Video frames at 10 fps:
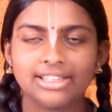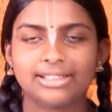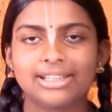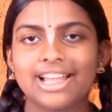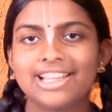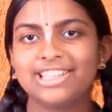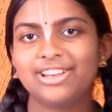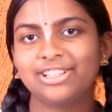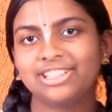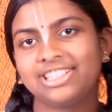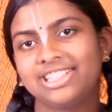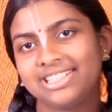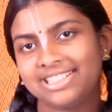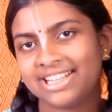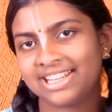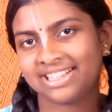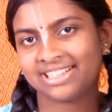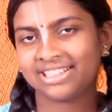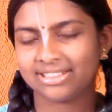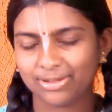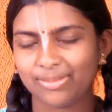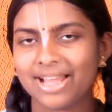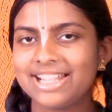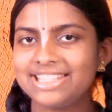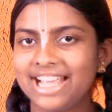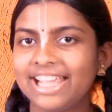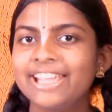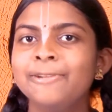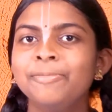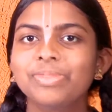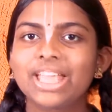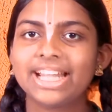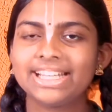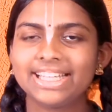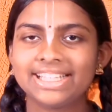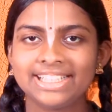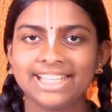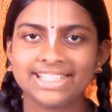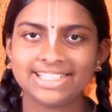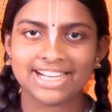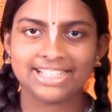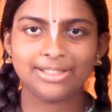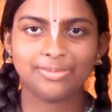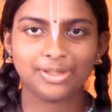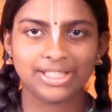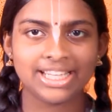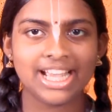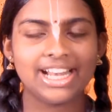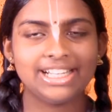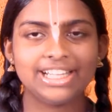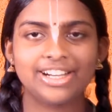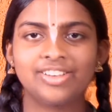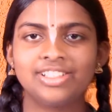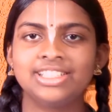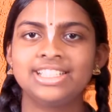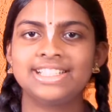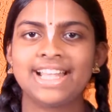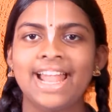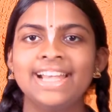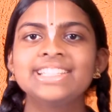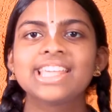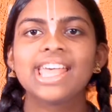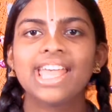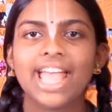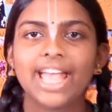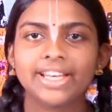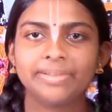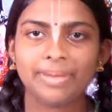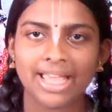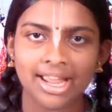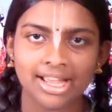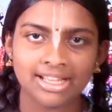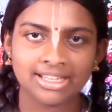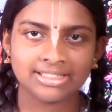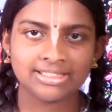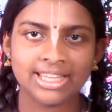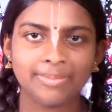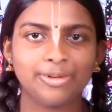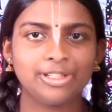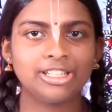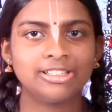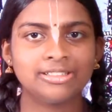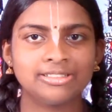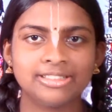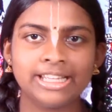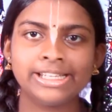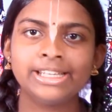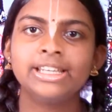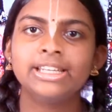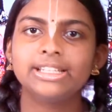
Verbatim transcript: uh, kajal on this uh, Subal's eye and then they started putting Alta on his hands and bang uh, they put uh, they,